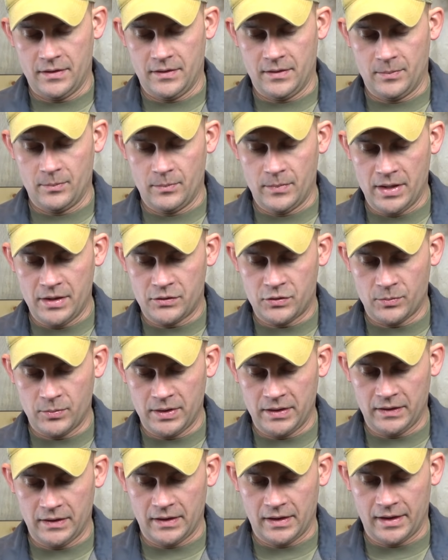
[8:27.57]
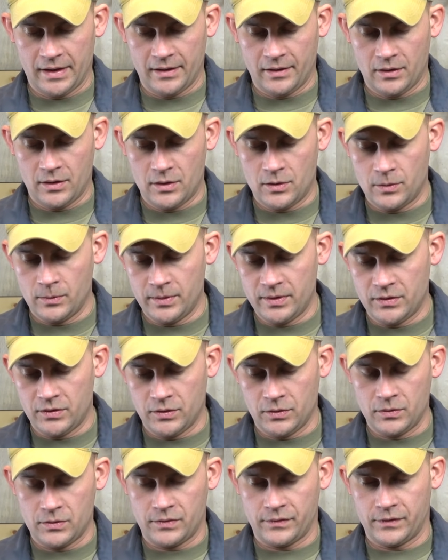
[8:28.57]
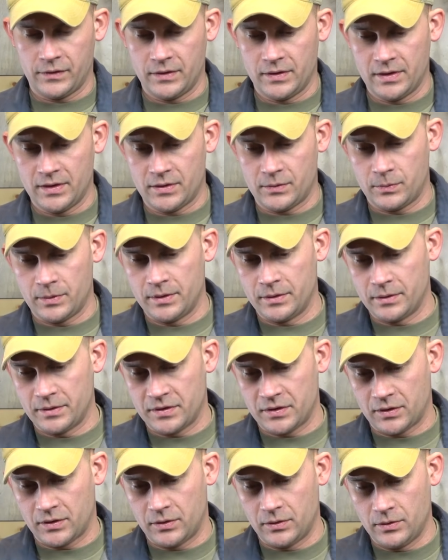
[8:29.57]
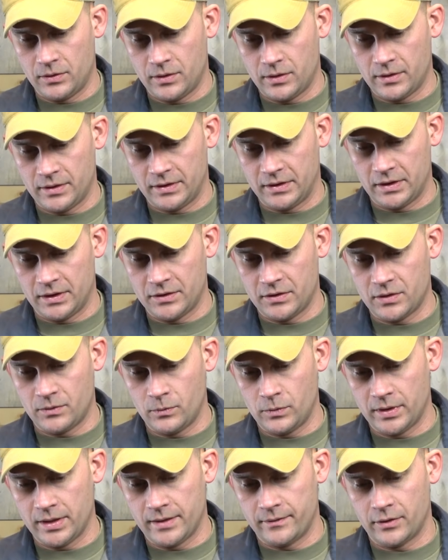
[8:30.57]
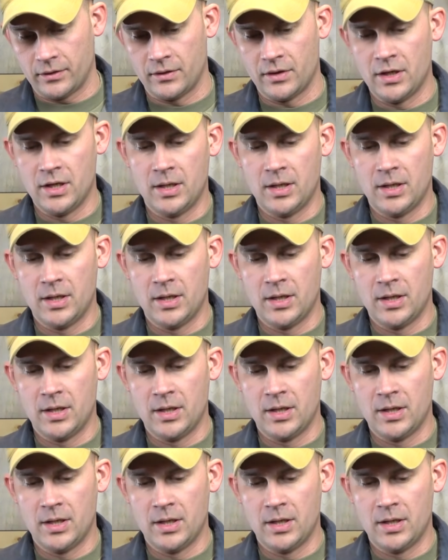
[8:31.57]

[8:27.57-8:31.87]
the measurement that I always use for this, whether it's a cougar, a dungeon, whatever,